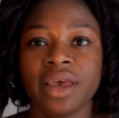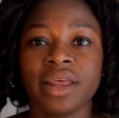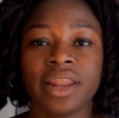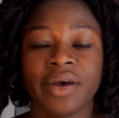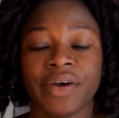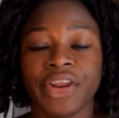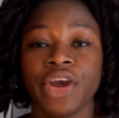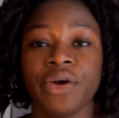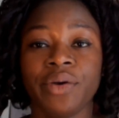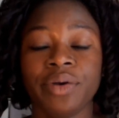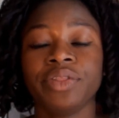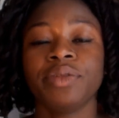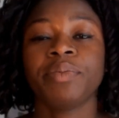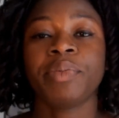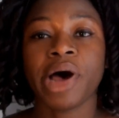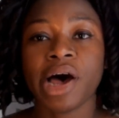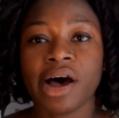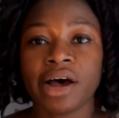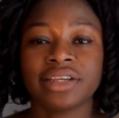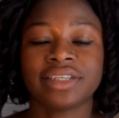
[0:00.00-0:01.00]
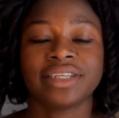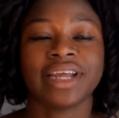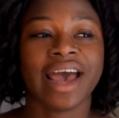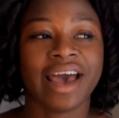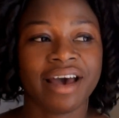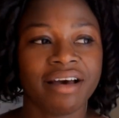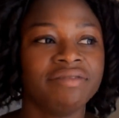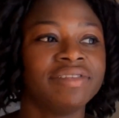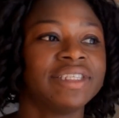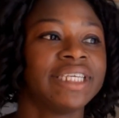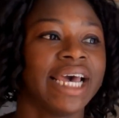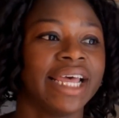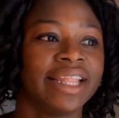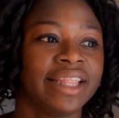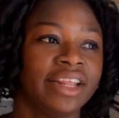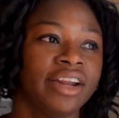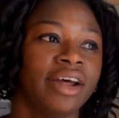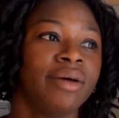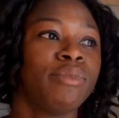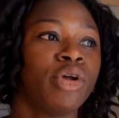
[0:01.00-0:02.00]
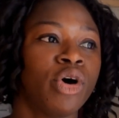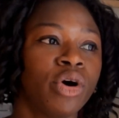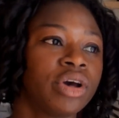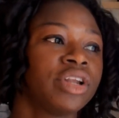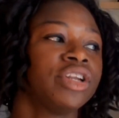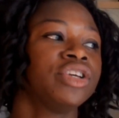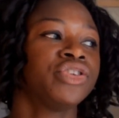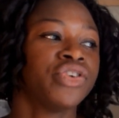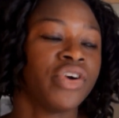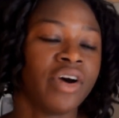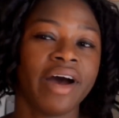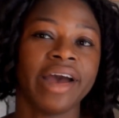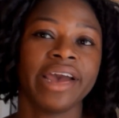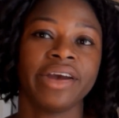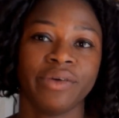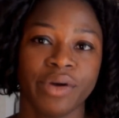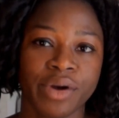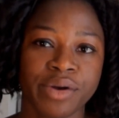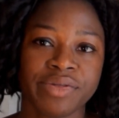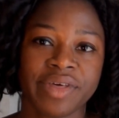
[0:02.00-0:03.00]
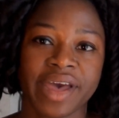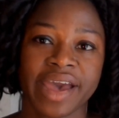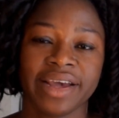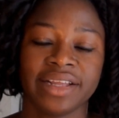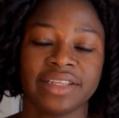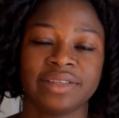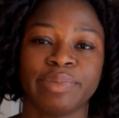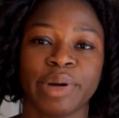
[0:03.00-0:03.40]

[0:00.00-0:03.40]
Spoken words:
Now I know in the past I have said that I'm not going to try growth aids,